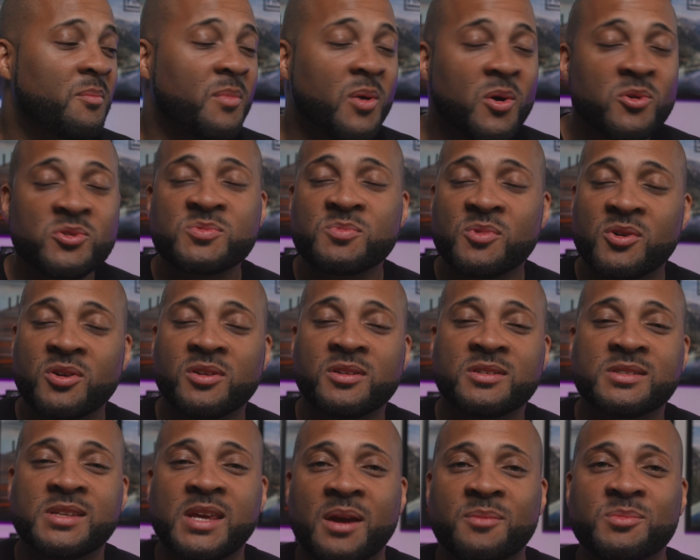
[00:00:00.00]
Most
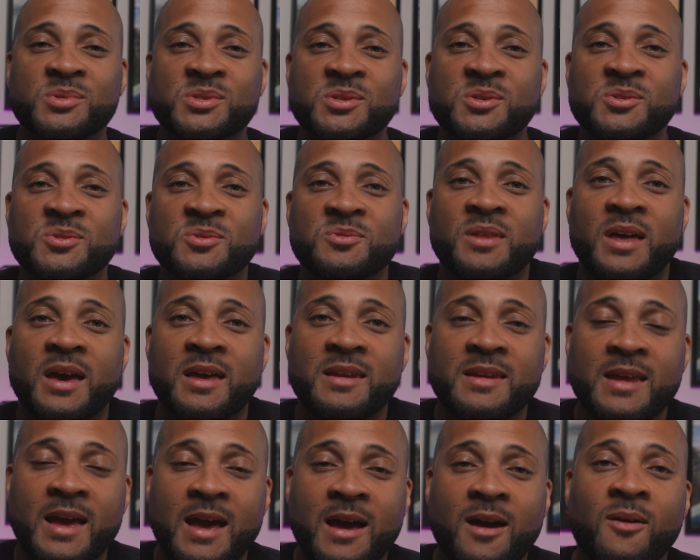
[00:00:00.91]
mirrorless cameras can do that
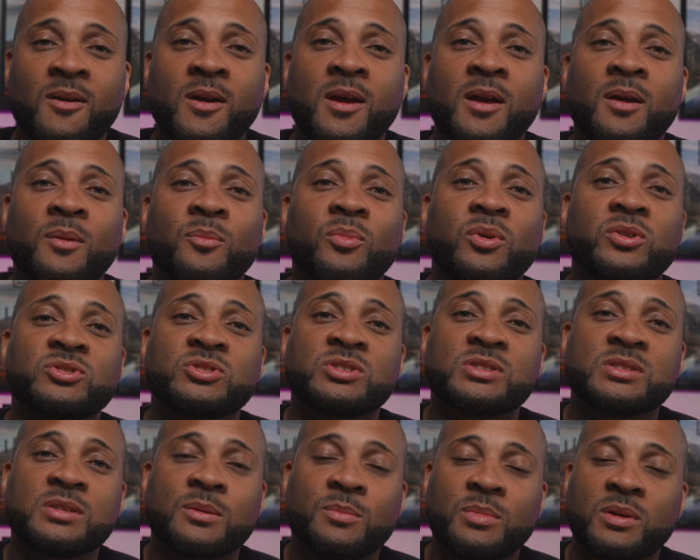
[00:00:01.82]
now, but
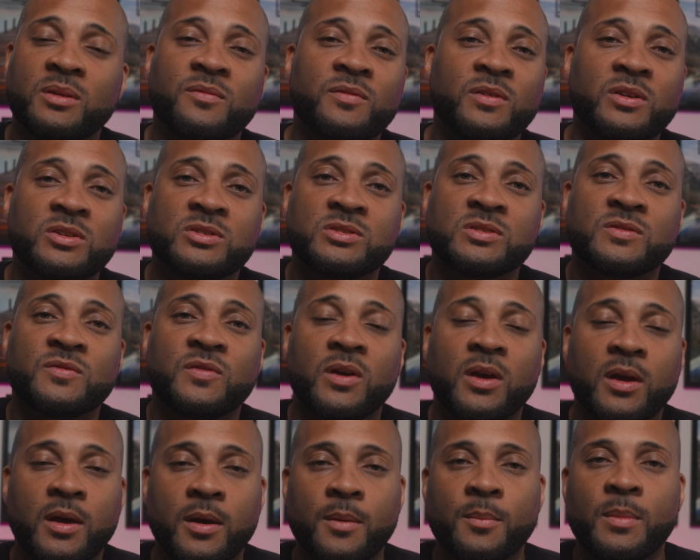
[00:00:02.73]
just some of the features for
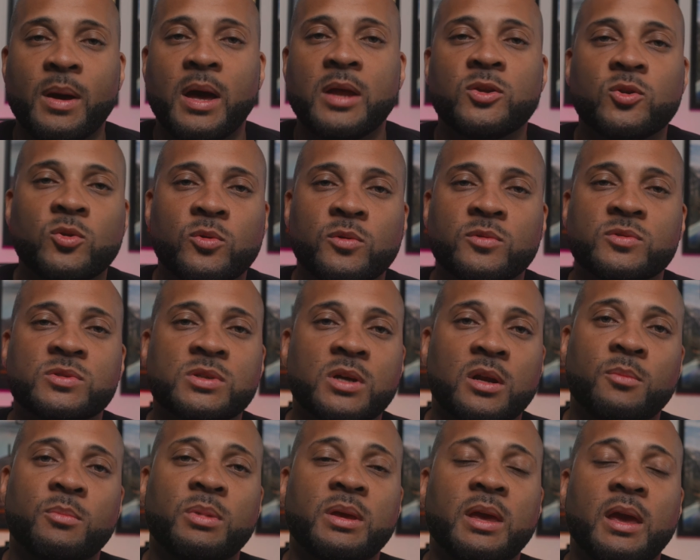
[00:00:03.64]
him, I knew it was
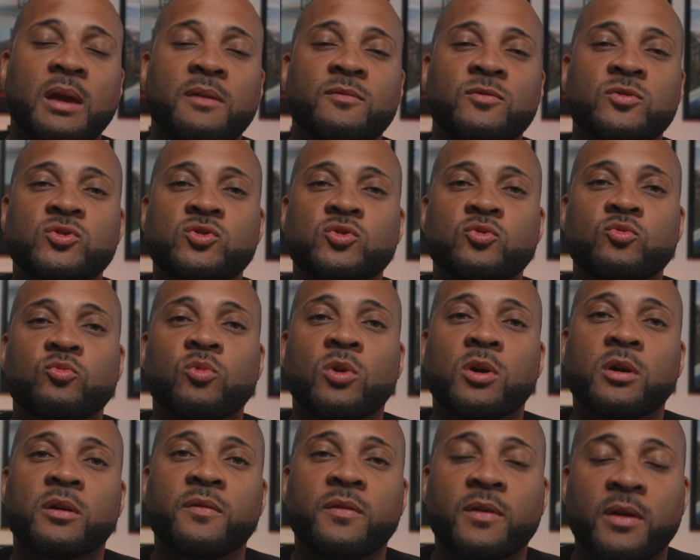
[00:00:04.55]
going to be able to
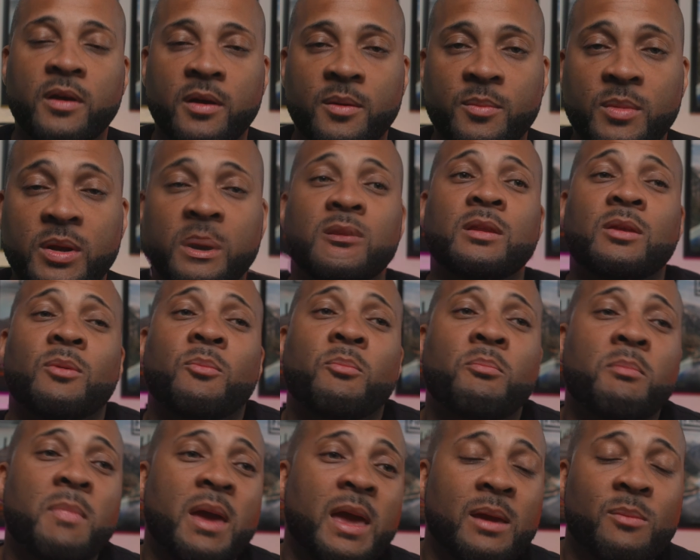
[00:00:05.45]
work for him. And the
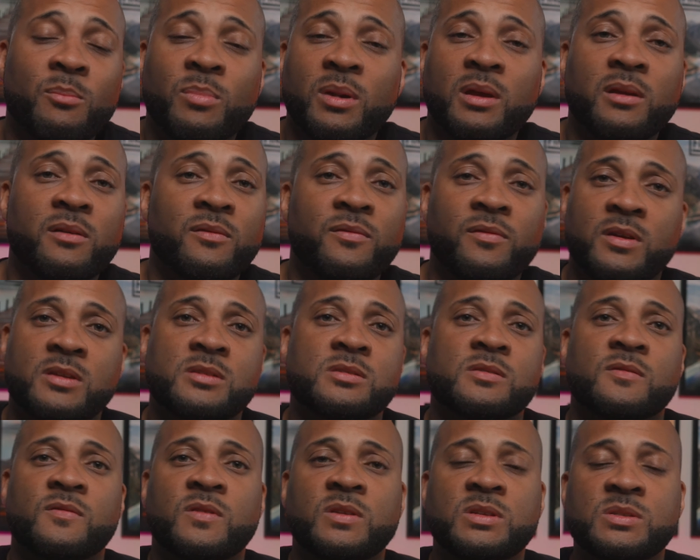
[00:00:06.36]
main
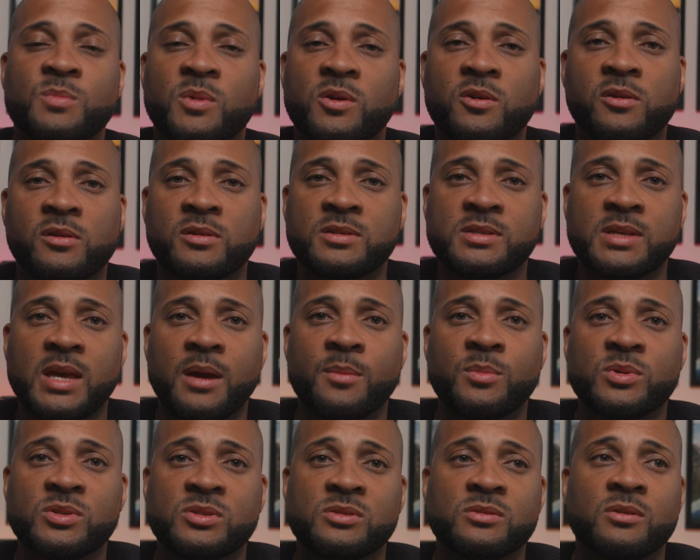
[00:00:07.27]
benefits of these mirrorless
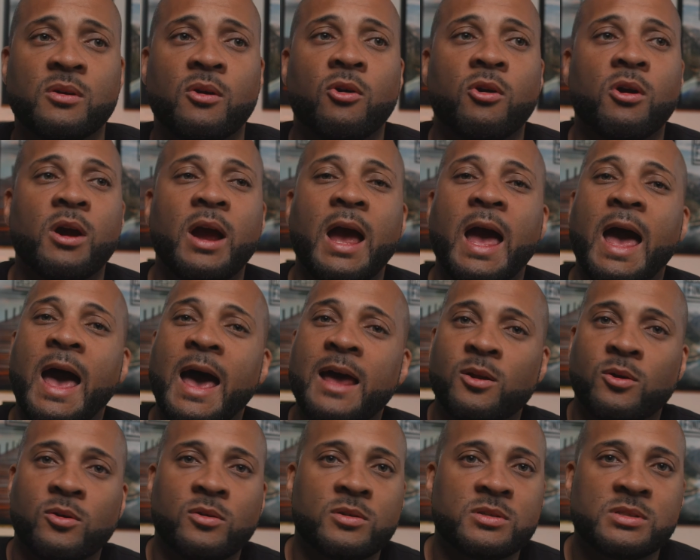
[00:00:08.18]
cameras are
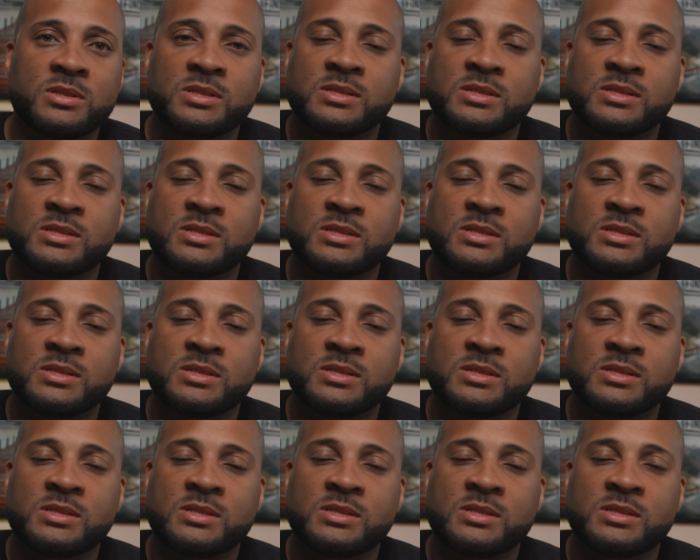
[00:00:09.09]
add-ons.